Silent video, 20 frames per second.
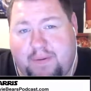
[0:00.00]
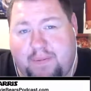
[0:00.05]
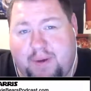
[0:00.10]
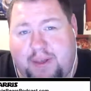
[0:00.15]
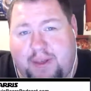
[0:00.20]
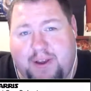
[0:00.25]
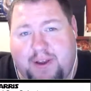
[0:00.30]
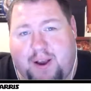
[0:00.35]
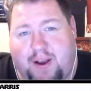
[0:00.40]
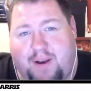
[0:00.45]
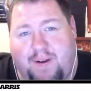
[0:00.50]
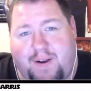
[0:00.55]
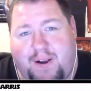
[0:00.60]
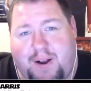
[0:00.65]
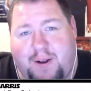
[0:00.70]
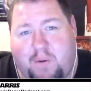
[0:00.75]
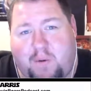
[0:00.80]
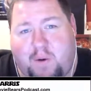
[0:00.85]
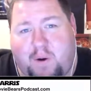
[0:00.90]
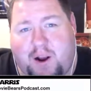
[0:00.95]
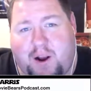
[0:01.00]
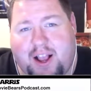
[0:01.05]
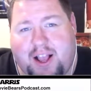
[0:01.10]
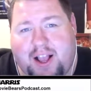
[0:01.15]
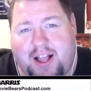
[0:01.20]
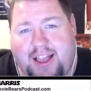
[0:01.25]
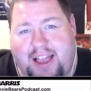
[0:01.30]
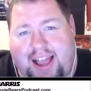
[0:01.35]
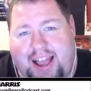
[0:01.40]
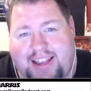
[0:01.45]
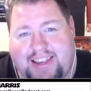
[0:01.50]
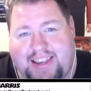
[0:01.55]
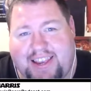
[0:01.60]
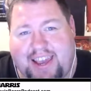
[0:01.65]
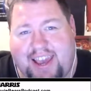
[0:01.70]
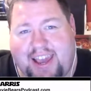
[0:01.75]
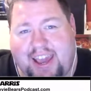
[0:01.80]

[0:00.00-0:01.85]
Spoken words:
either current or classic.